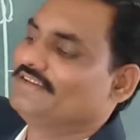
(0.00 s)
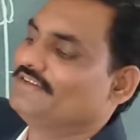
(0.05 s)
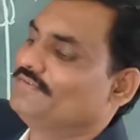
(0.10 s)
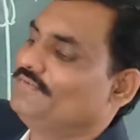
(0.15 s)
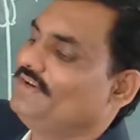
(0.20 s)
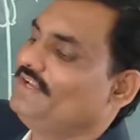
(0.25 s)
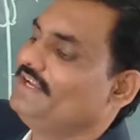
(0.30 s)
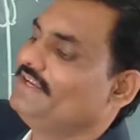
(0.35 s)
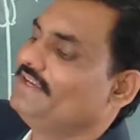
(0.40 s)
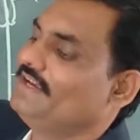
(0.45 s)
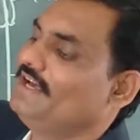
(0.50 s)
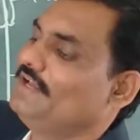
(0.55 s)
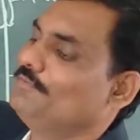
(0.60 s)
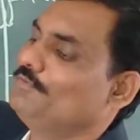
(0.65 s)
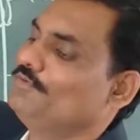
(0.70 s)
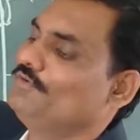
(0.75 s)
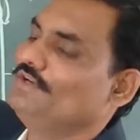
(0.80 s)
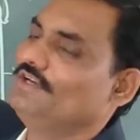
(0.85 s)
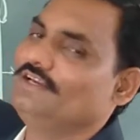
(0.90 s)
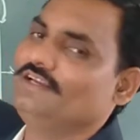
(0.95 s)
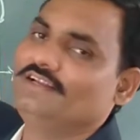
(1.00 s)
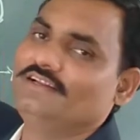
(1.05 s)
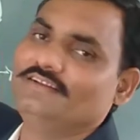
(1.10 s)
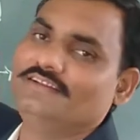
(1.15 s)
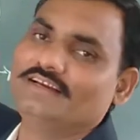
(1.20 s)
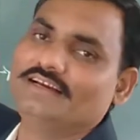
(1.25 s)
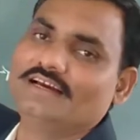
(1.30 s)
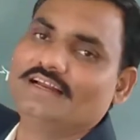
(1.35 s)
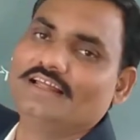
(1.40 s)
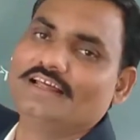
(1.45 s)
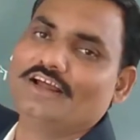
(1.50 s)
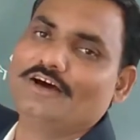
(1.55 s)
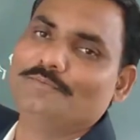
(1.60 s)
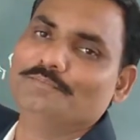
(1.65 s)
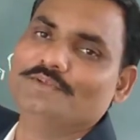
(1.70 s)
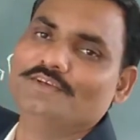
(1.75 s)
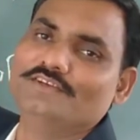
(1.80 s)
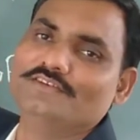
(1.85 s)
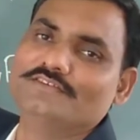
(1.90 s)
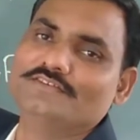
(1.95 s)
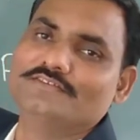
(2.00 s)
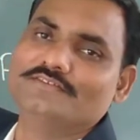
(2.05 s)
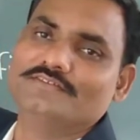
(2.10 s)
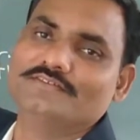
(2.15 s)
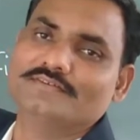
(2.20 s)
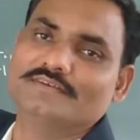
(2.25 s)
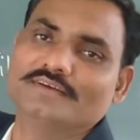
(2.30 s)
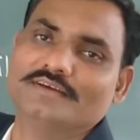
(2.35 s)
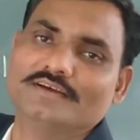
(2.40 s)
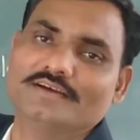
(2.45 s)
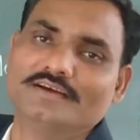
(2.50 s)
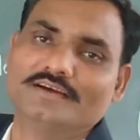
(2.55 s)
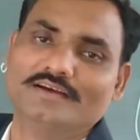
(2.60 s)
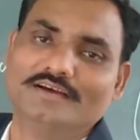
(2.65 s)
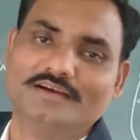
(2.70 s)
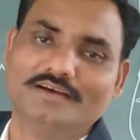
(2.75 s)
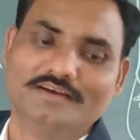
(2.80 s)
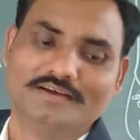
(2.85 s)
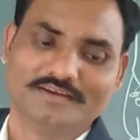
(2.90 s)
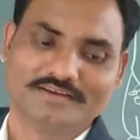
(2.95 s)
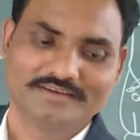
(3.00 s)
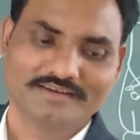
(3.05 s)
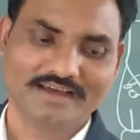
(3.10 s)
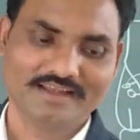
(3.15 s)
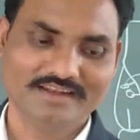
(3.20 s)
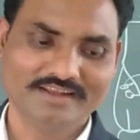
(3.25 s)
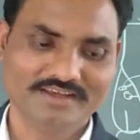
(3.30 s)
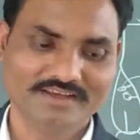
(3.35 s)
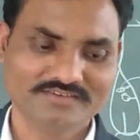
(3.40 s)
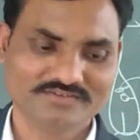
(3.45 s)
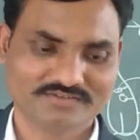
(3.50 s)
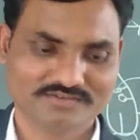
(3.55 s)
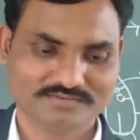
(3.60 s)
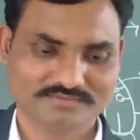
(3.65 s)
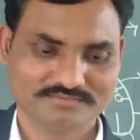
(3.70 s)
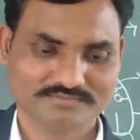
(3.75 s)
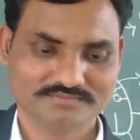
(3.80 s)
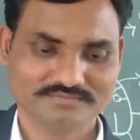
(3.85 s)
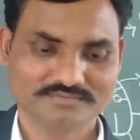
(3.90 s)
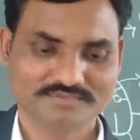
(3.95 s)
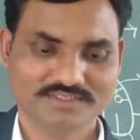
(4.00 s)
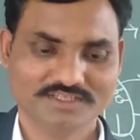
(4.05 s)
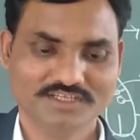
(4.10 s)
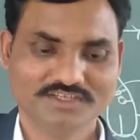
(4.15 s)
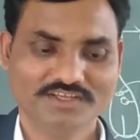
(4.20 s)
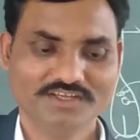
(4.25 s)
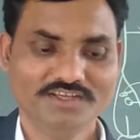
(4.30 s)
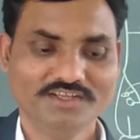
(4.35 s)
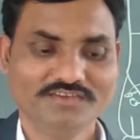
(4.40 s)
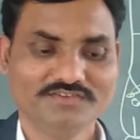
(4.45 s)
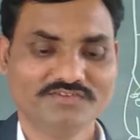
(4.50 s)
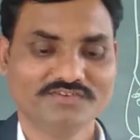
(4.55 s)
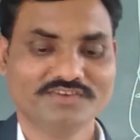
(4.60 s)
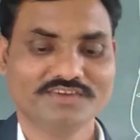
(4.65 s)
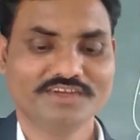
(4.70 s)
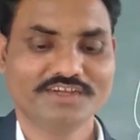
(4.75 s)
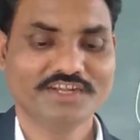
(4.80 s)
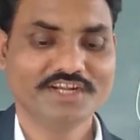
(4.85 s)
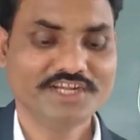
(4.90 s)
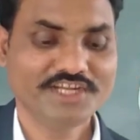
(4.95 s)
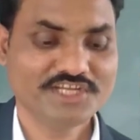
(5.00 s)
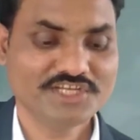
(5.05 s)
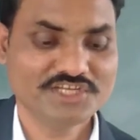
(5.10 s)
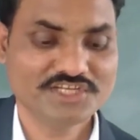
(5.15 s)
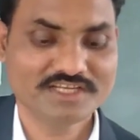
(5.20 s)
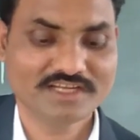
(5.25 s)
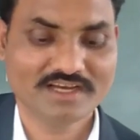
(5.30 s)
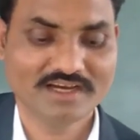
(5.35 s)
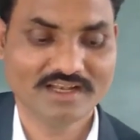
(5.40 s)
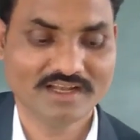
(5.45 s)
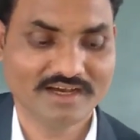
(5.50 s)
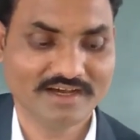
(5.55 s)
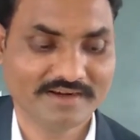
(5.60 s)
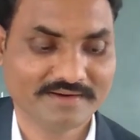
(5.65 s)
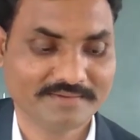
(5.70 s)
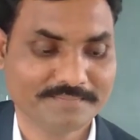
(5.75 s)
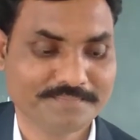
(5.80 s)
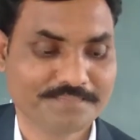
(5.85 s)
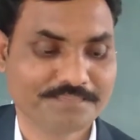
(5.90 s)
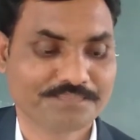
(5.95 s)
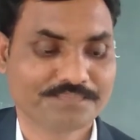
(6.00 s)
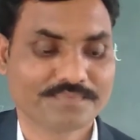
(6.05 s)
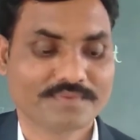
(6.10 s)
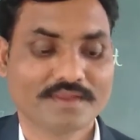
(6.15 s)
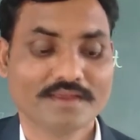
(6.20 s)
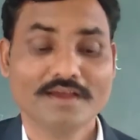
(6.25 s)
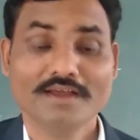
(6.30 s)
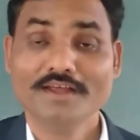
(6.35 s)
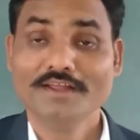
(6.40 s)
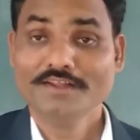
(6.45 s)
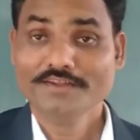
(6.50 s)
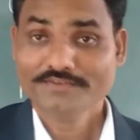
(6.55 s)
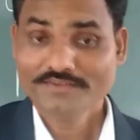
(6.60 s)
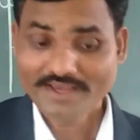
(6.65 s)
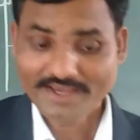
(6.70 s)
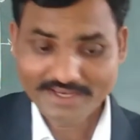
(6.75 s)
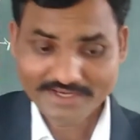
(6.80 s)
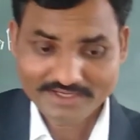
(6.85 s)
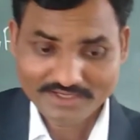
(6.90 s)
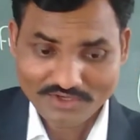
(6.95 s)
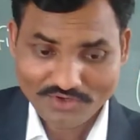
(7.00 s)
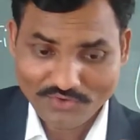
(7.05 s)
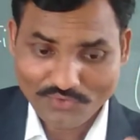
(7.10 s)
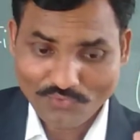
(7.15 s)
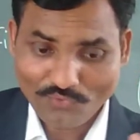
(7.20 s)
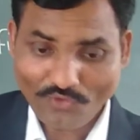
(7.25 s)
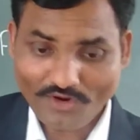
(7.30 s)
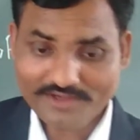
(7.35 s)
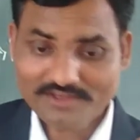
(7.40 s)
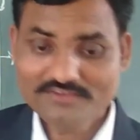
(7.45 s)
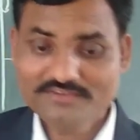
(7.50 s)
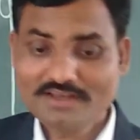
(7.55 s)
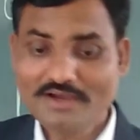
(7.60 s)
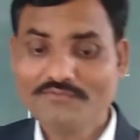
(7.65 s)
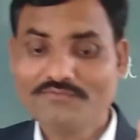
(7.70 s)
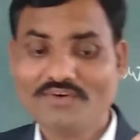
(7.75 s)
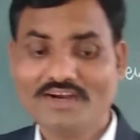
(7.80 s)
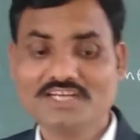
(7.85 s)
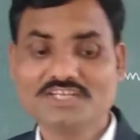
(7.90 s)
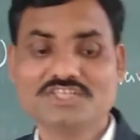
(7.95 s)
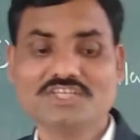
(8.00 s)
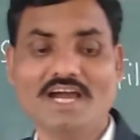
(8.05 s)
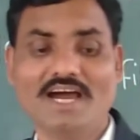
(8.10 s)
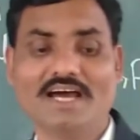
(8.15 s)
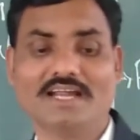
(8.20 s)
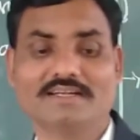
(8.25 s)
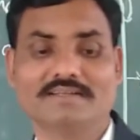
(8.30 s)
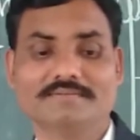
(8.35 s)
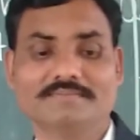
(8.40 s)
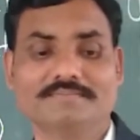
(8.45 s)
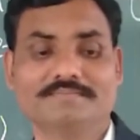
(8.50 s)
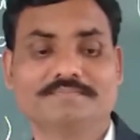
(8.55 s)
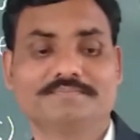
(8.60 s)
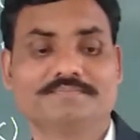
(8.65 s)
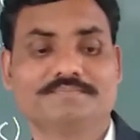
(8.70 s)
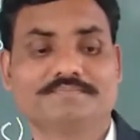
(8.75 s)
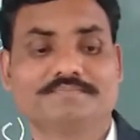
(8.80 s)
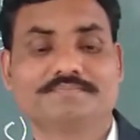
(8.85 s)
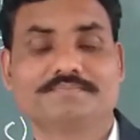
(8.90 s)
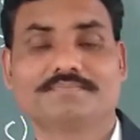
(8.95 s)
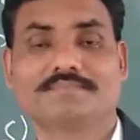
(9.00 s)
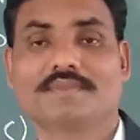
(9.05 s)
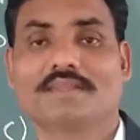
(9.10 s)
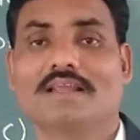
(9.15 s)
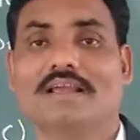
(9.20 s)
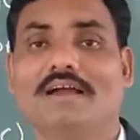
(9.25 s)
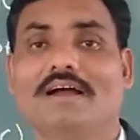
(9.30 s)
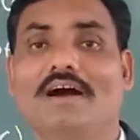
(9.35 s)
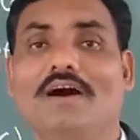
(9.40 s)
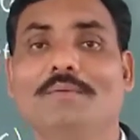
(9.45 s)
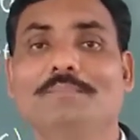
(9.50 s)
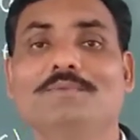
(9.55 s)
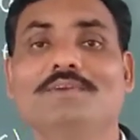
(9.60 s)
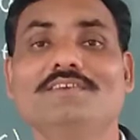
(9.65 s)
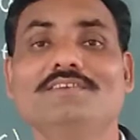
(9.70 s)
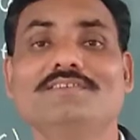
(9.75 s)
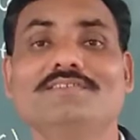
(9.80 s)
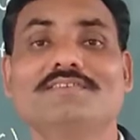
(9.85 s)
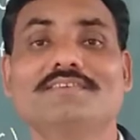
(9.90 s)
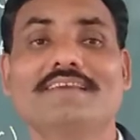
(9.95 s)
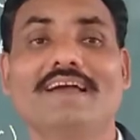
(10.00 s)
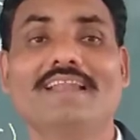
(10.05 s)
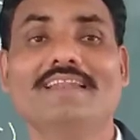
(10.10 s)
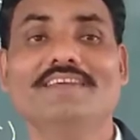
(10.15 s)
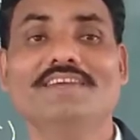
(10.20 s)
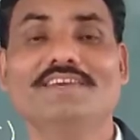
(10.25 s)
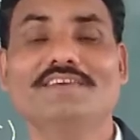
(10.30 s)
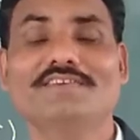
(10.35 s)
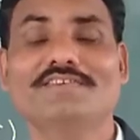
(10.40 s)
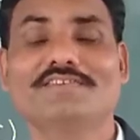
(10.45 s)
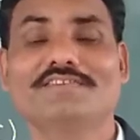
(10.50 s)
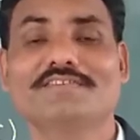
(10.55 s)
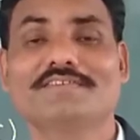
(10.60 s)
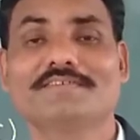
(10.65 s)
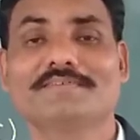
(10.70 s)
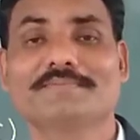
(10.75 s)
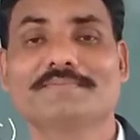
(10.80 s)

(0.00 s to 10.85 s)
very carefully the color of this calyx. It is greenish in color. Then, what is the function of this calyx?